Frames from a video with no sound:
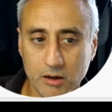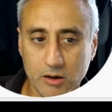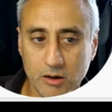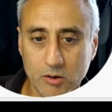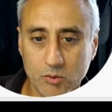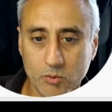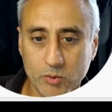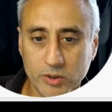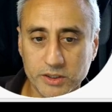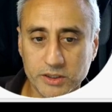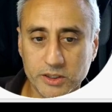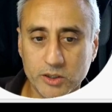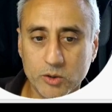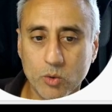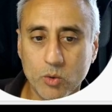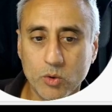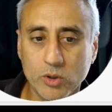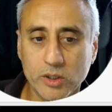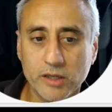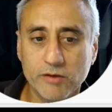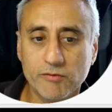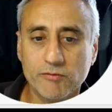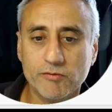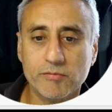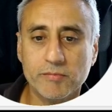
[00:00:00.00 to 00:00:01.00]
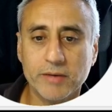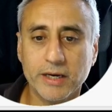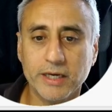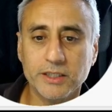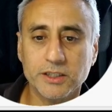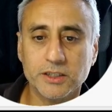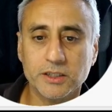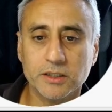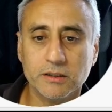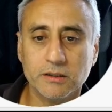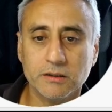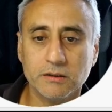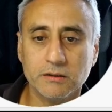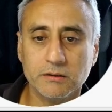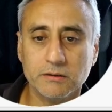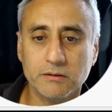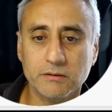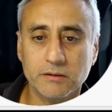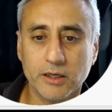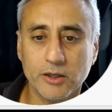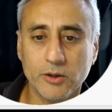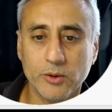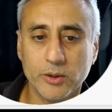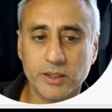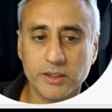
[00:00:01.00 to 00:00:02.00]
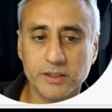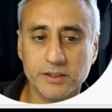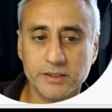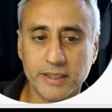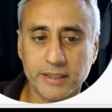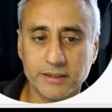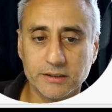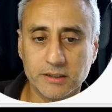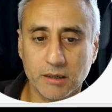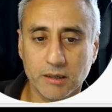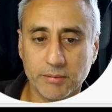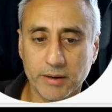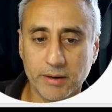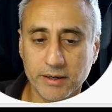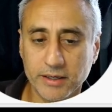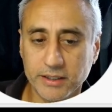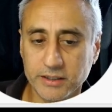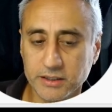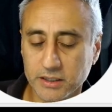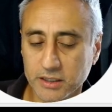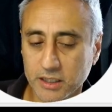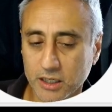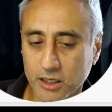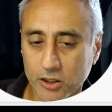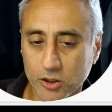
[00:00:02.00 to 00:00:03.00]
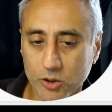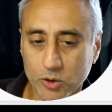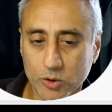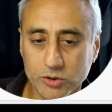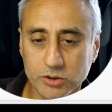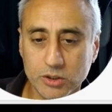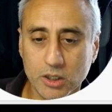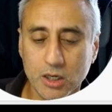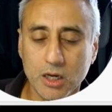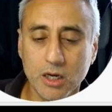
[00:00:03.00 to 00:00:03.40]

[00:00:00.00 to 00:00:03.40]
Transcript: We see all the information that you can set up, and this includes